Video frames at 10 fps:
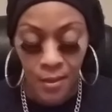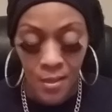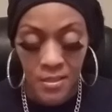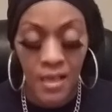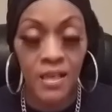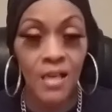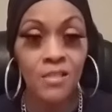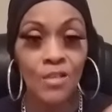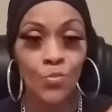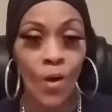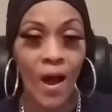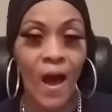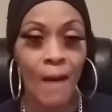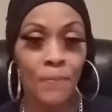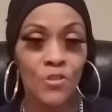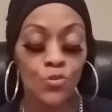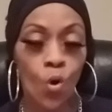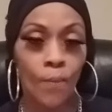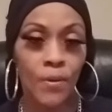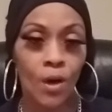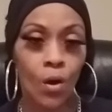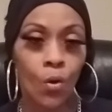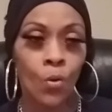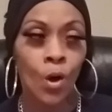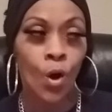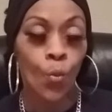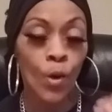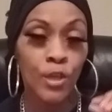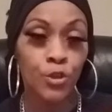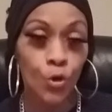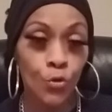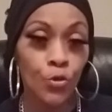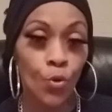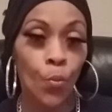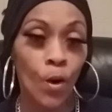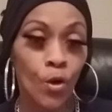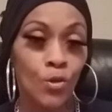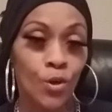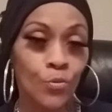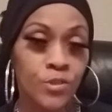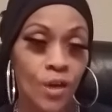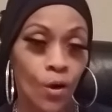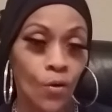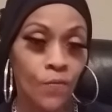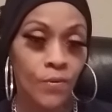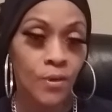See, this is what happens, Scorpio, when you do the work on yourself.